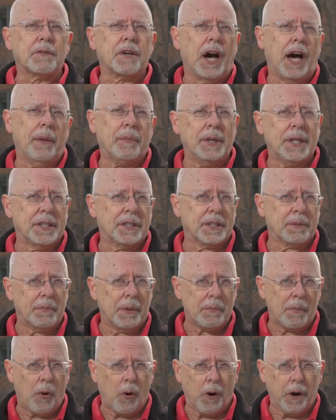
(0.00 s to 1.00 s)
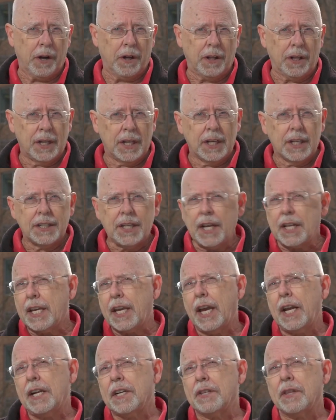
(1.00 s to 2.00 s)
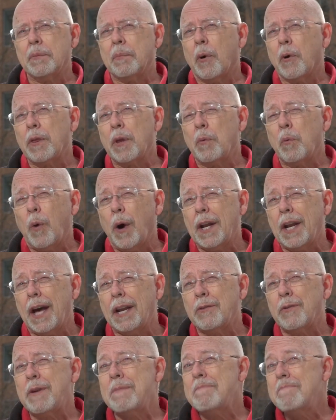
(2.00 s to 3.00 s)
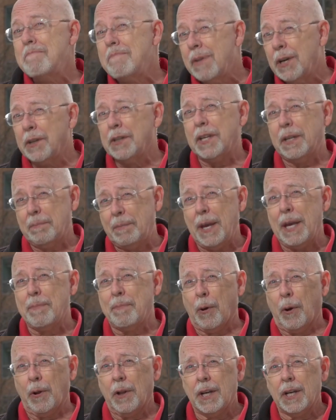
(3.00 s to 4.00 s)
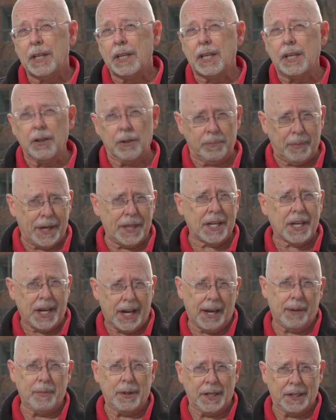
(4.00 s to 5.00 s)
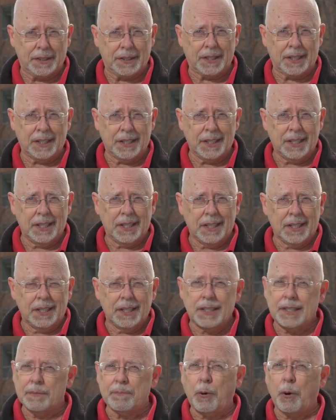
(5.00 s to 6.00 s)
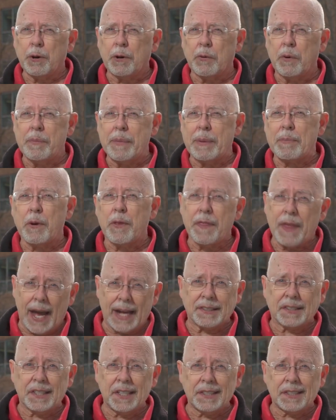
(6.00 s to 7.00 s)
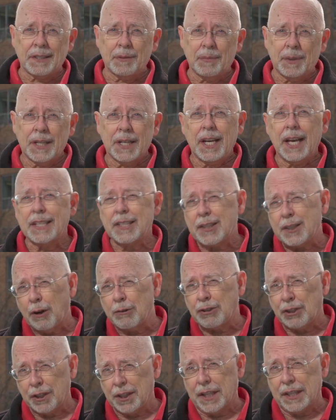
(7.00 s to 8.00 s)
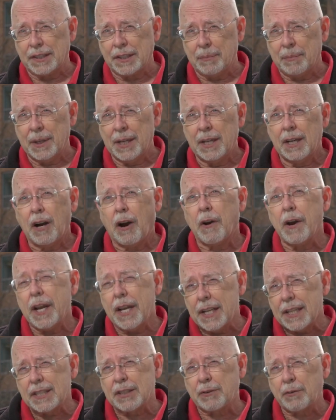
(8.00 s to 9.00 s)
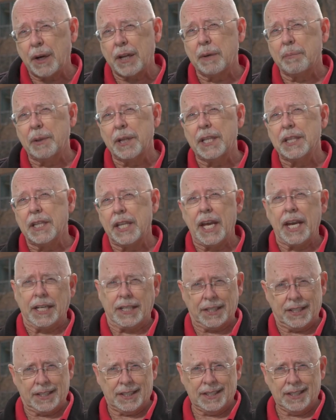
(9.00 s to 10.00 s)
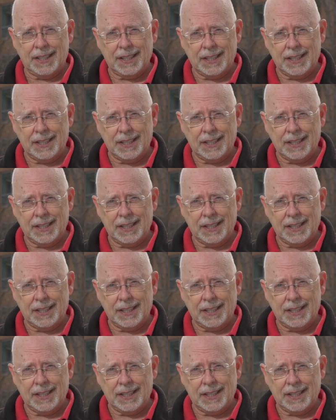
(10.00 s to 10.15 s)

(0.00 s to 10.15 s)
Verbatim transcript: of Communism Memorial, dedicated to the more than 100 million people killed by the communists. It's important to remember that system and socialism are inextricably linked.